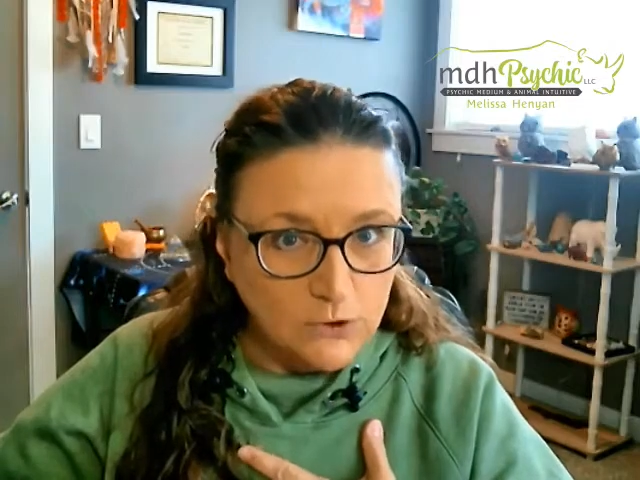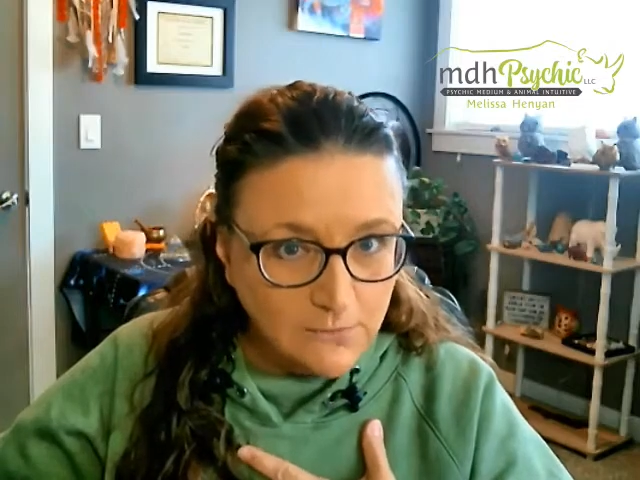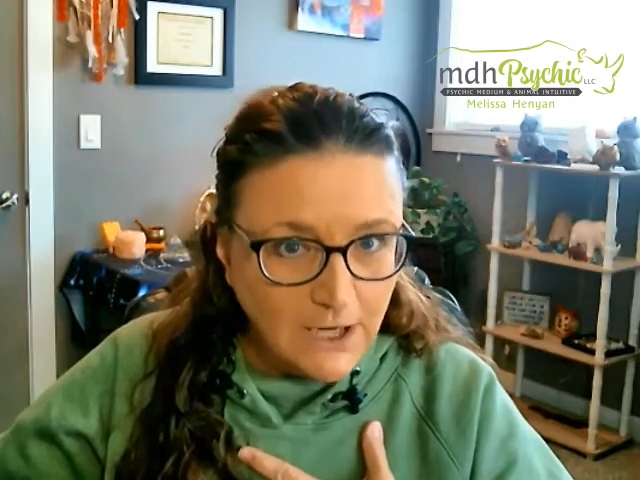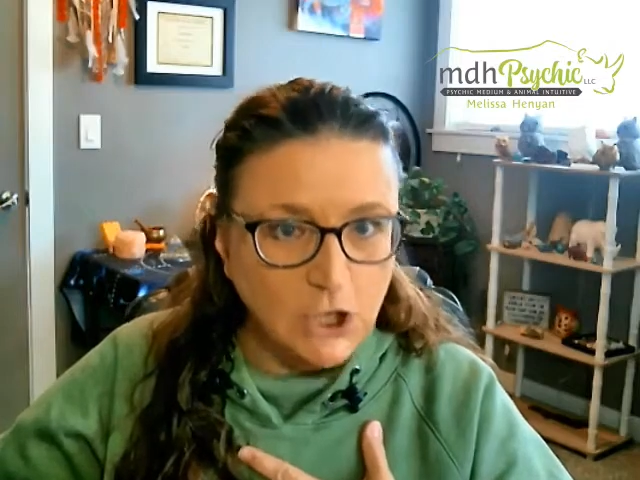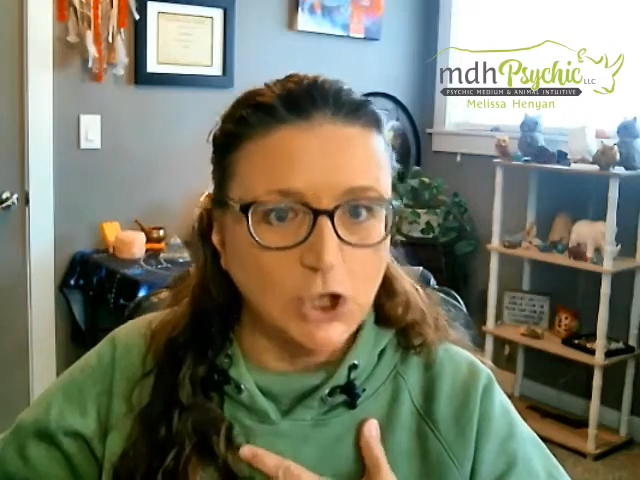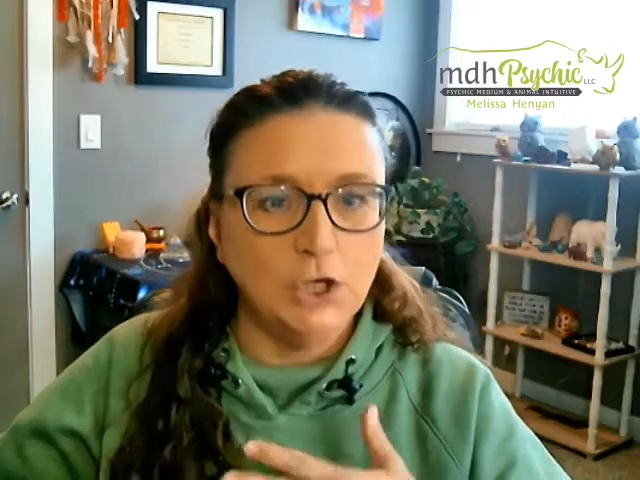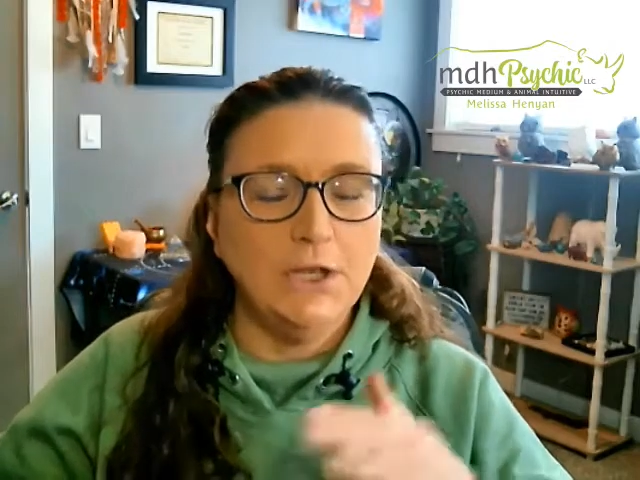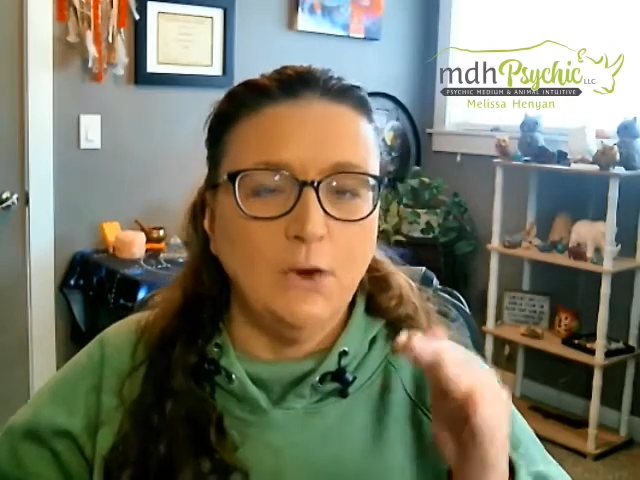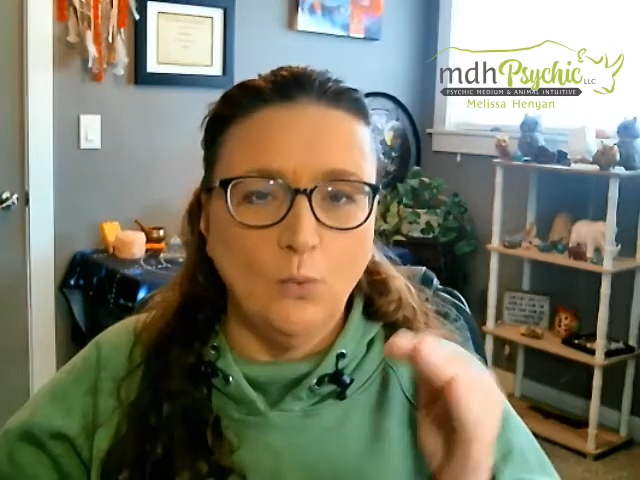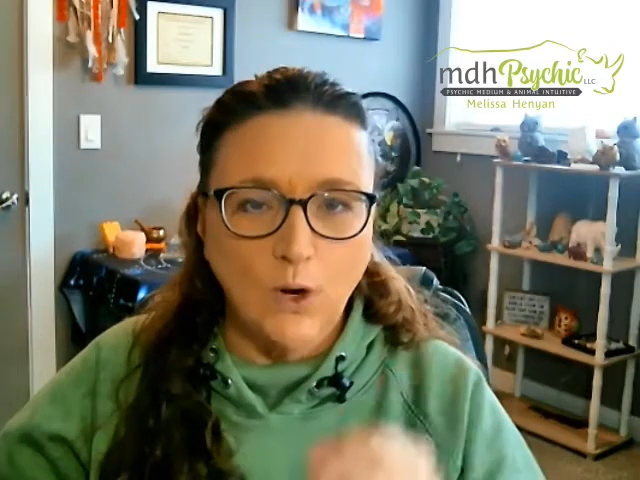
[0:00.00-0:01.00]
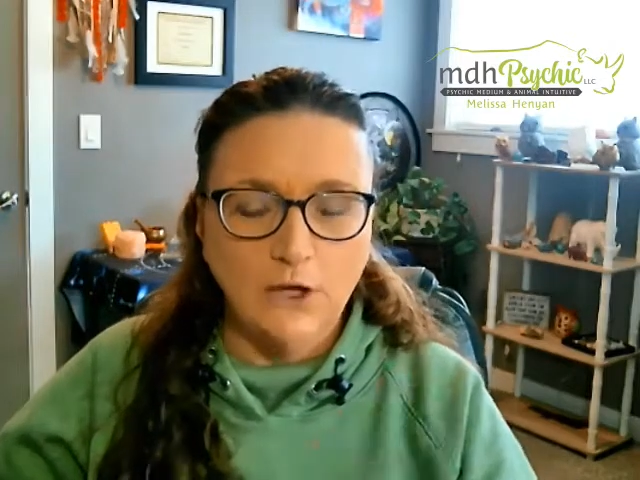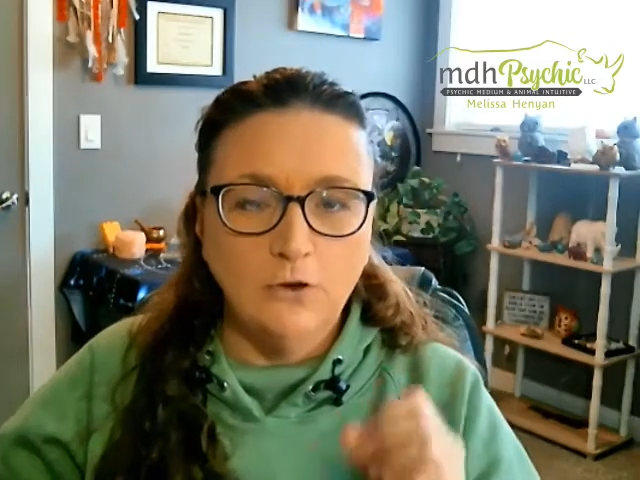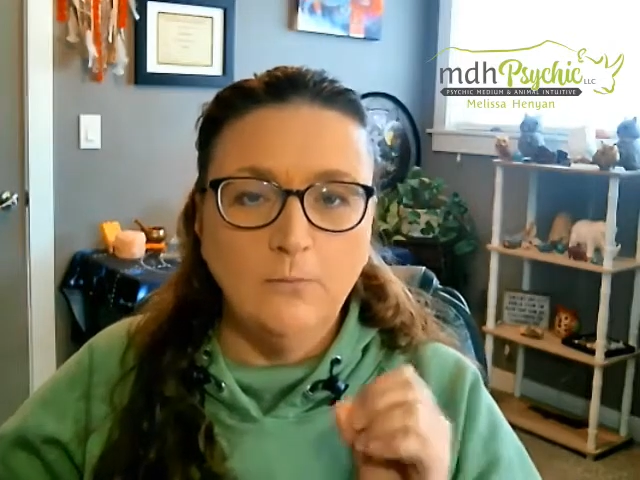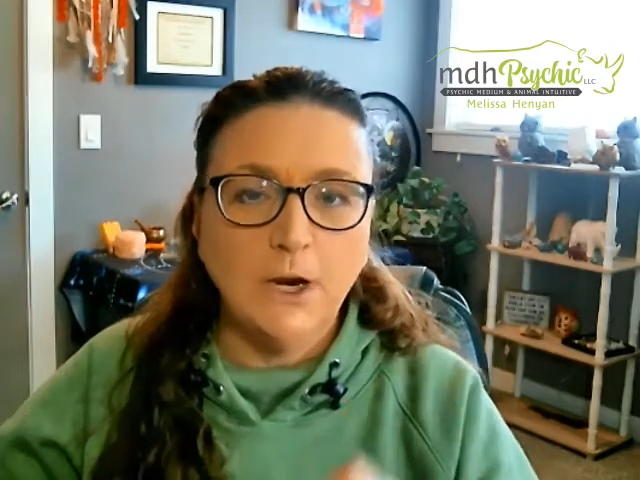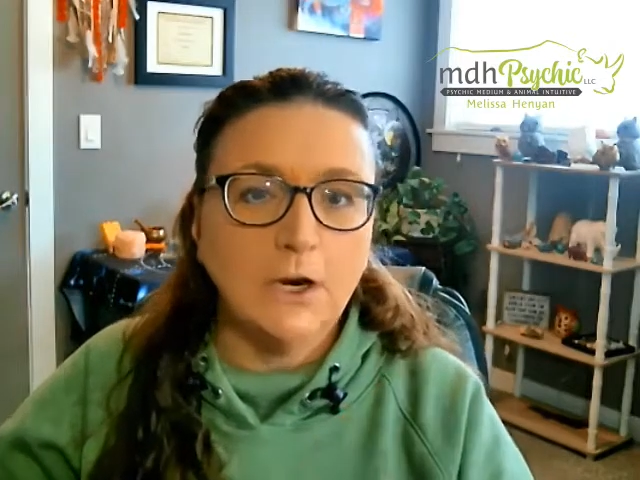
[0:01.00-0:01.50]
record. What you
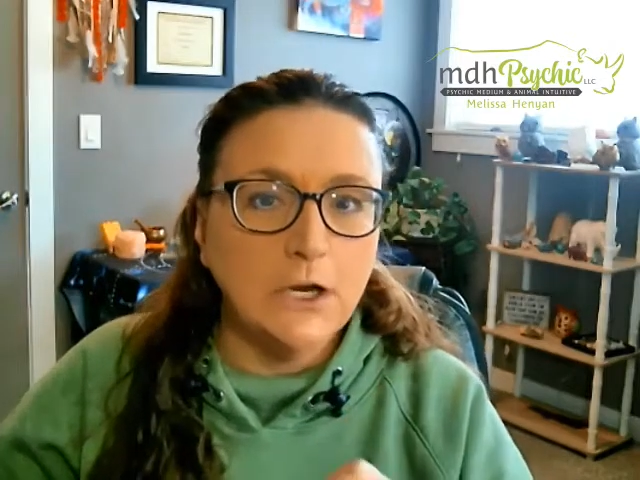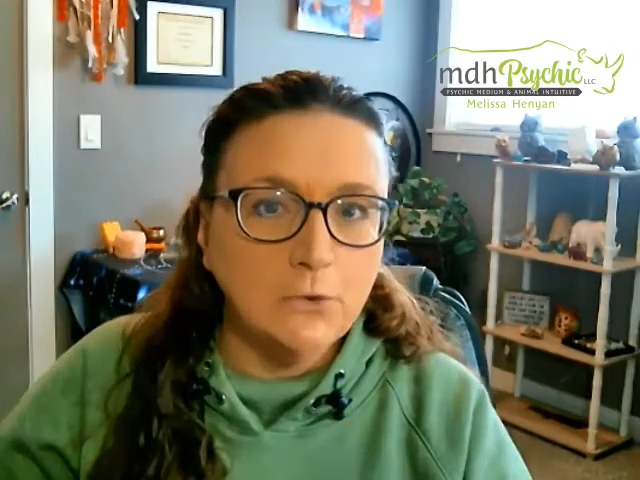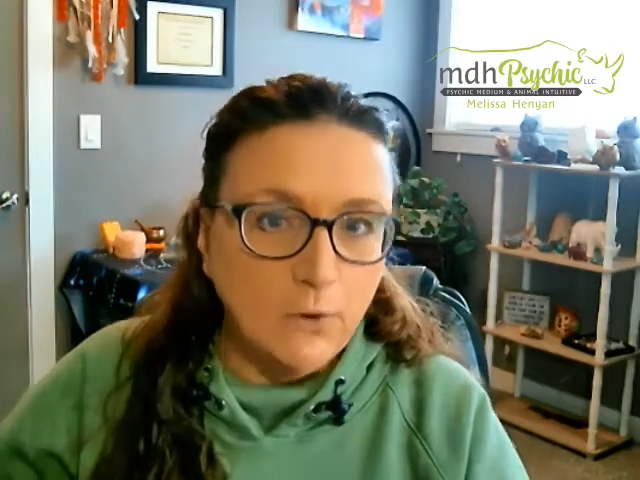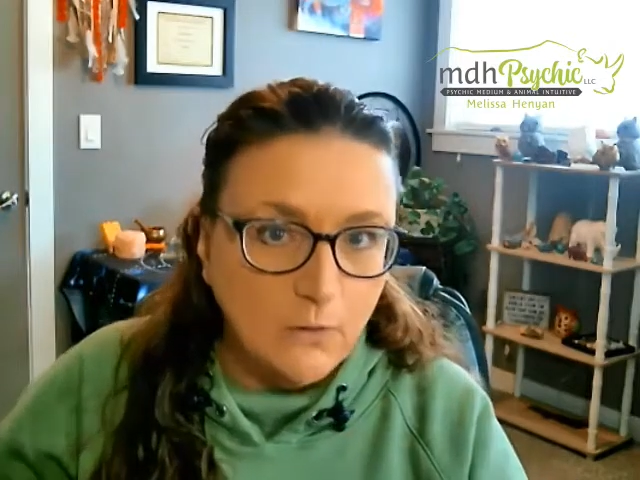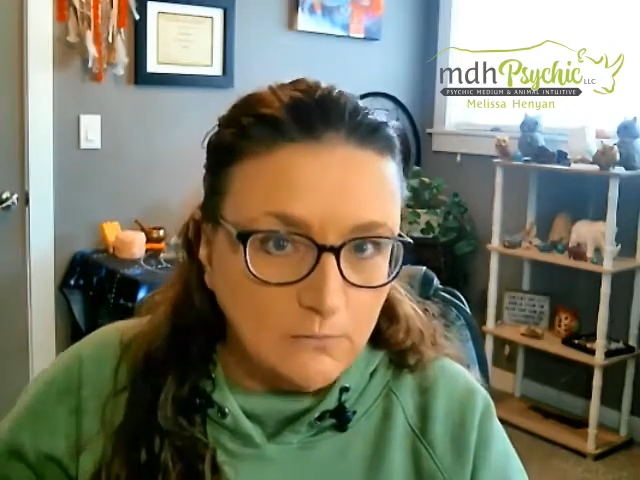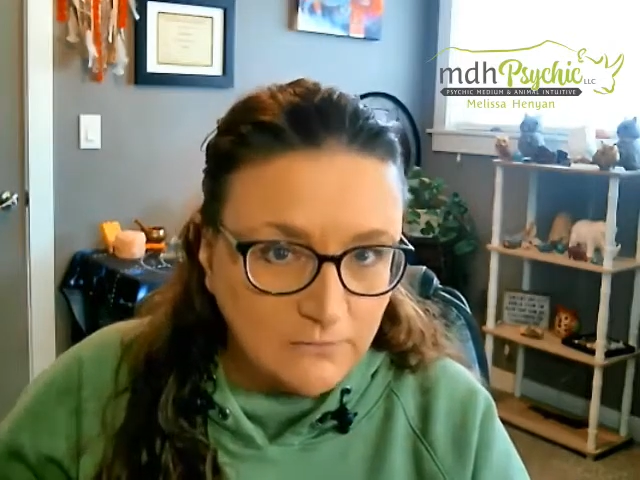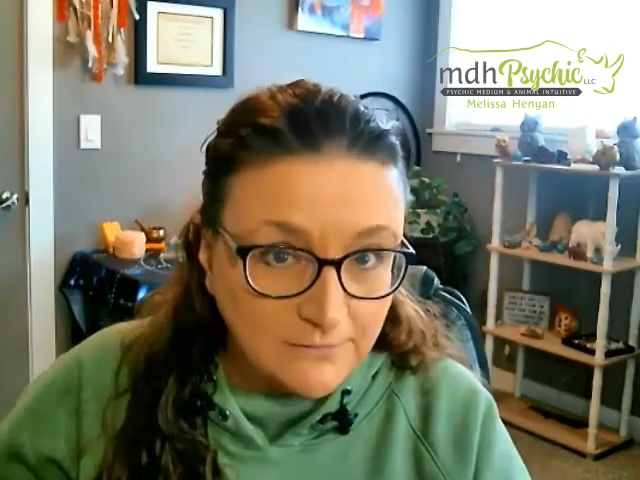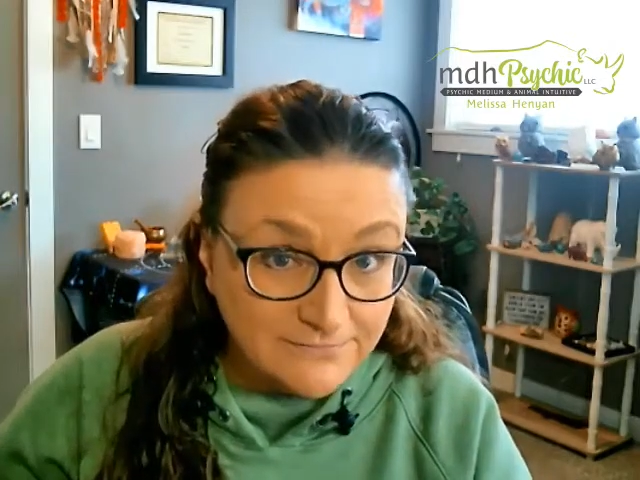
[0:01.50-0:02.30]
bury grows.